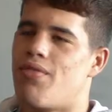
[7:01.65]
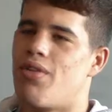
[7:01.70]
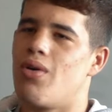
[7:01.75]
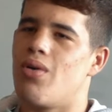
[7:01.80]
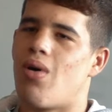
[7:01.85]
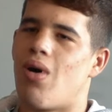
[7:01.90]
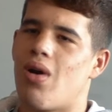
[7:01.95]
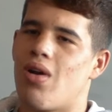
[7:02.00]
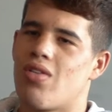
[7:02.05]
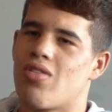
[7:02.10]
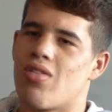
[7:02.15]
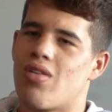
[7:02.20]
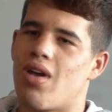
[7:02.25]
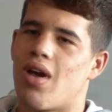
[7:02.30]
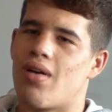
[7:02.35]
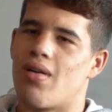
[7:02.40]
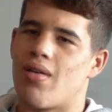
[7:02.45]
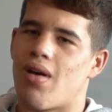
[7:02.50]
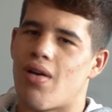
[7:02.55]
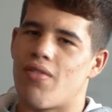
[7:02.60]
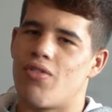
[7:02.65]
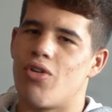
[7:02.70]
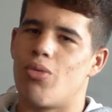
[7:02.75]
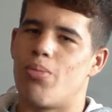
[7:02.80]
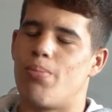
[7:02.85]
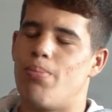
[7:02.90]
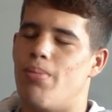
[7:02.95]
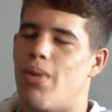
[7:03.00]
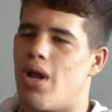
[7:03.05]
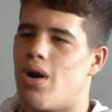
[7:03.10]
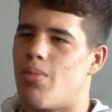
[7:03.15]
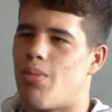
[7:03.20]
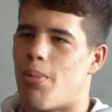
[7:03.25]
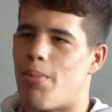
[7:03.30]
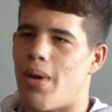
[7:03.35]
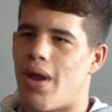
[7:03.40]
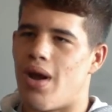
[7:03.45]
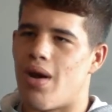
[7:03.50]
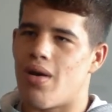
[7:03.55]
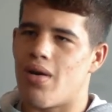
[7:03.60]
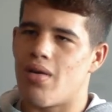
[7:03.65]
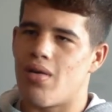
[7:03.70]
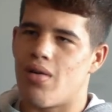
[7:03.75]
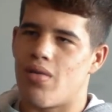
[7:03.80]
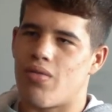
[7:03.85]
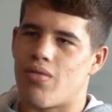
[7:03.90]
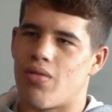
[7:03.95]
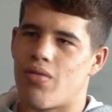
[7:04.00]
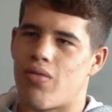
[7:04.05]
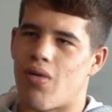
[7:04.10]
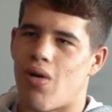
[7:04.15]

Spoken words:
feel, honestly, I feel better prepared for